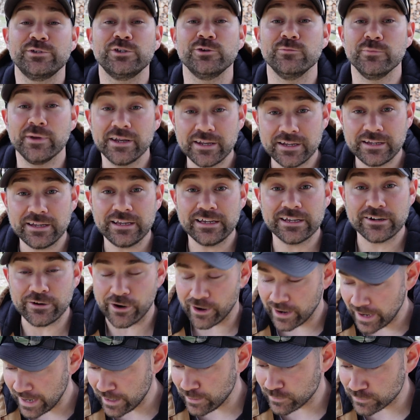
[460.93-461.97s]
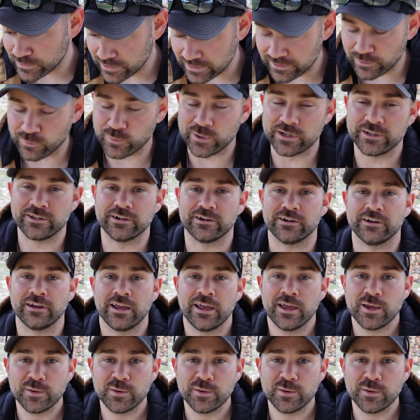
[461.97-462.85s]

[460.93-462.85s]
humidity in our house in the winter